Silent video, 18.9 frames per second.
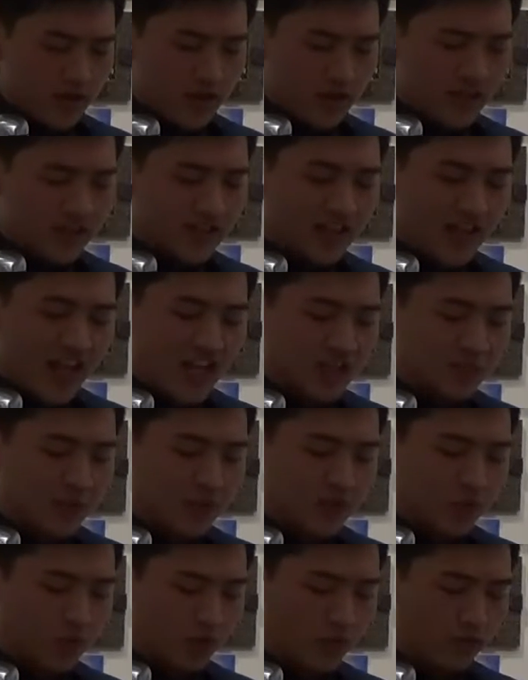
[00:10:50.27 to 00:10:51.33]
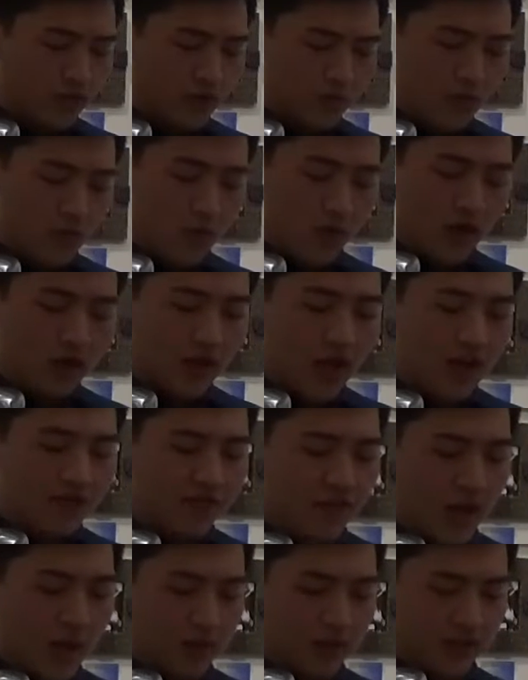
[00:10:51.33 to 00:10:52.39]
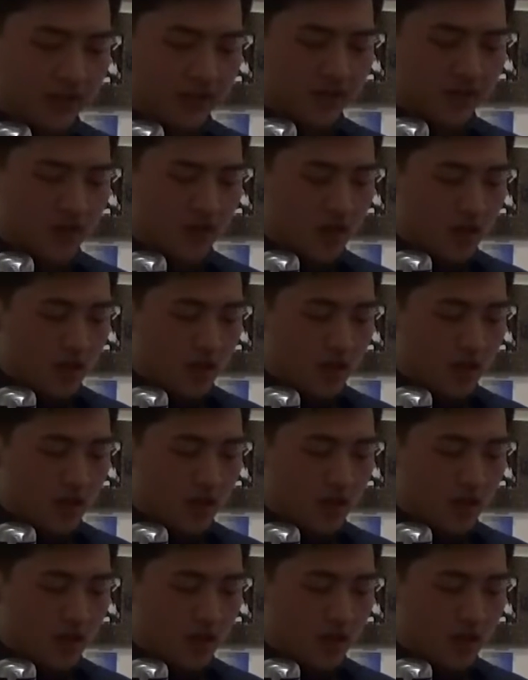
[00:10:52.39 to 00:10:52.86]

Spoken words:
His classmates were from well-off families,